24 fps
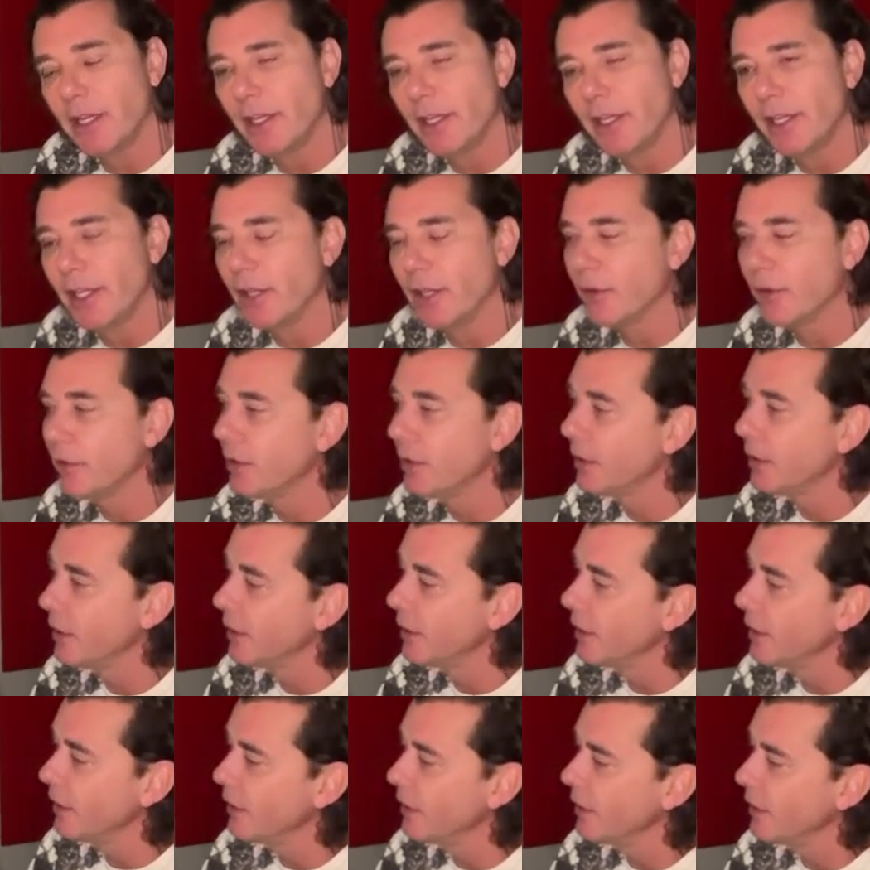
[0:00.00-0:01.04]
you know
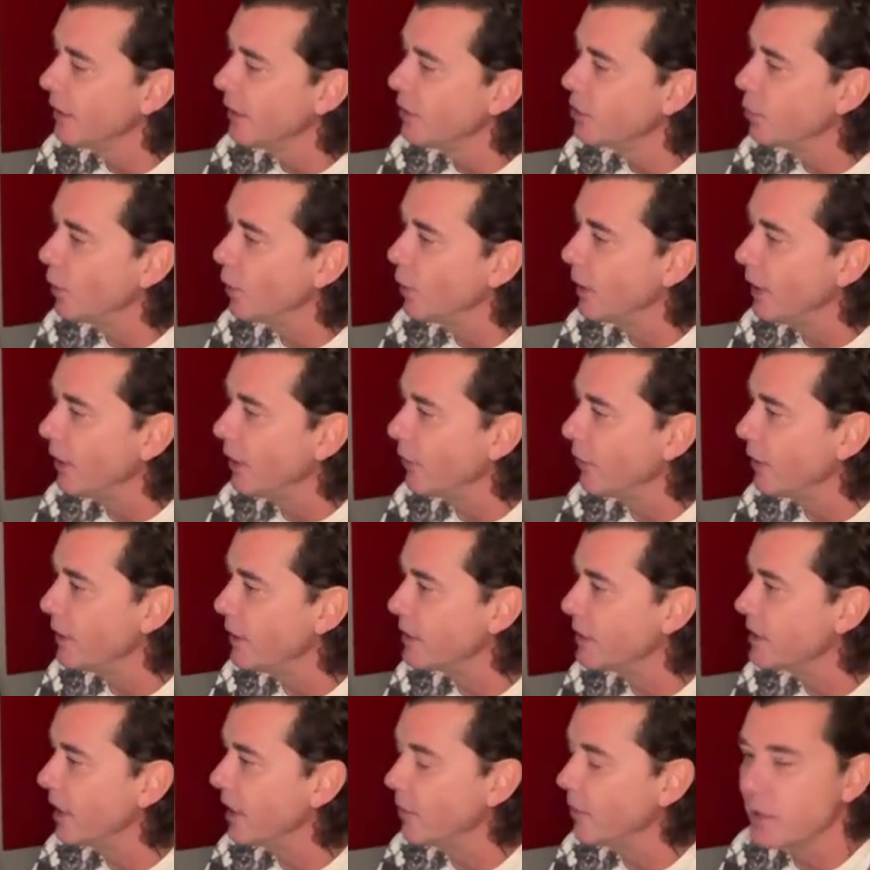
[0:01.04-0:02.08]
23
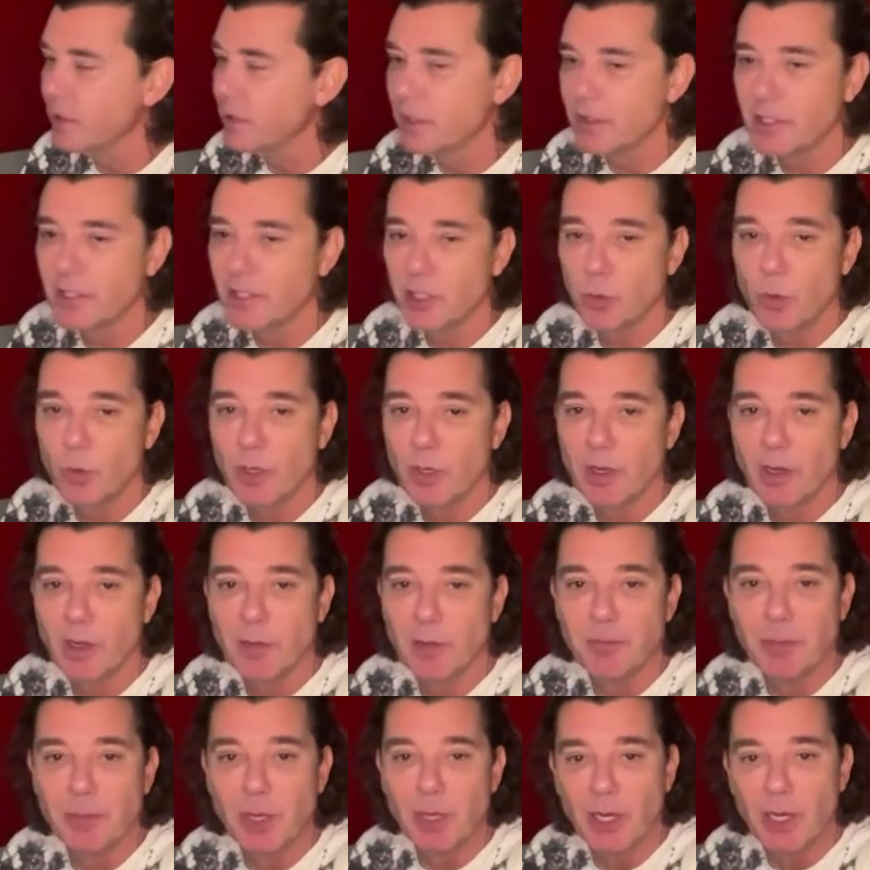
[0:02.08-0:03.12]
summers until we're a
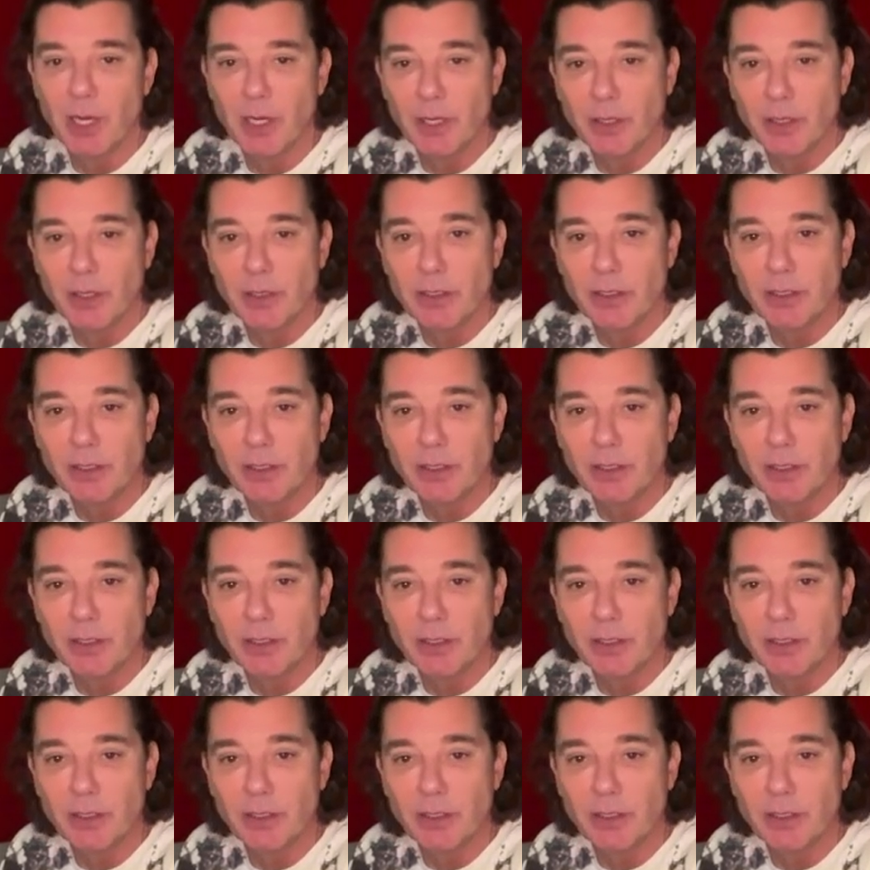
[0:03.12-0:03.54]
bird, and